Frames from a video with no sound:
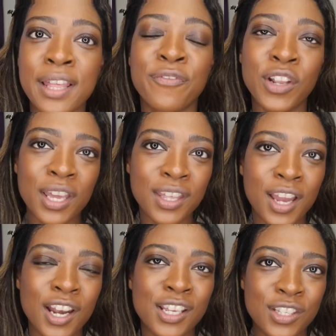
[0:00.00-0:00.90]
feel like the
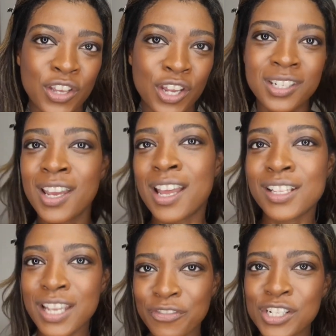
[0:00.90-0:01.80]
color is good. I
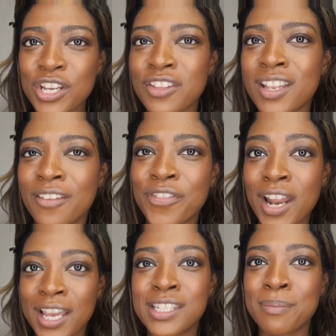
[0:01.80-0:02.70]
definitely don't feel
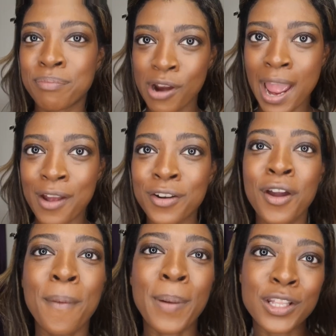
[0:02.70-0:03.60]
like it's a brown,
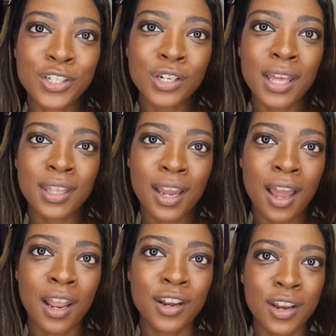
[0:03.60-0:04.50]
but I do like the
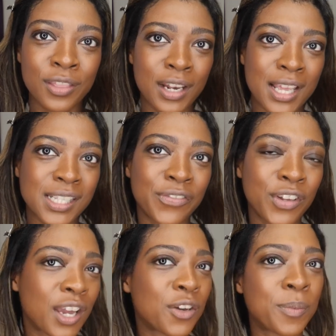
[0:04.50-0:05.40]
color nonetheless. I feel
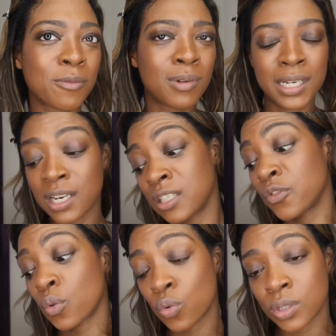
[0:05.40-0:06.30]
like it will be really nice for
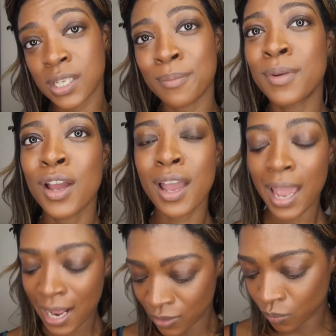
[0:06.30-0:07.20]
autumn
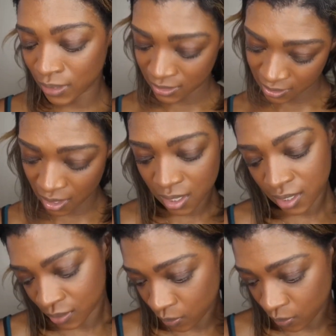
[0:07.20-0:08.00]
and winter as